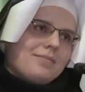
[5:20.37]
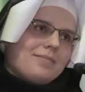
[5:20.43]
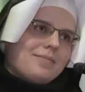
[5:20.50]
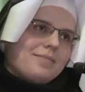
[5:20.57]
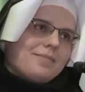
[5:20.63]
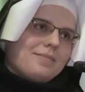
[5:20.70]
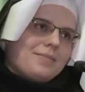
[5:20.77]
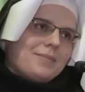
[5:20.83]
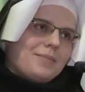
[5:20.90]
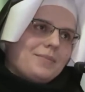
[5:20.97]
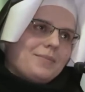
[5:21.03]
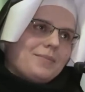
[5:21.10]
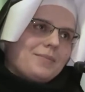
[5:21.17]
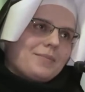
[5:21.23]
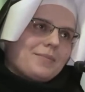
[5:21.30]

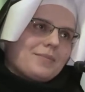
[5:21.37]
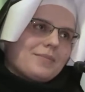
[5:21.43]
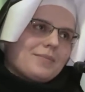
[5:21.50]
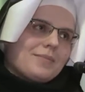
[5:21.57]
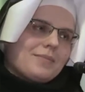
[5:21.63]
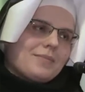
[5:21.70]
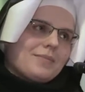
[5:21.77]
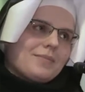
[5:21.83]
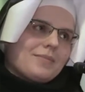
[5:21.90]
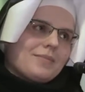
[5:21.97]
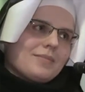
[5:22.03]
(no one is talking)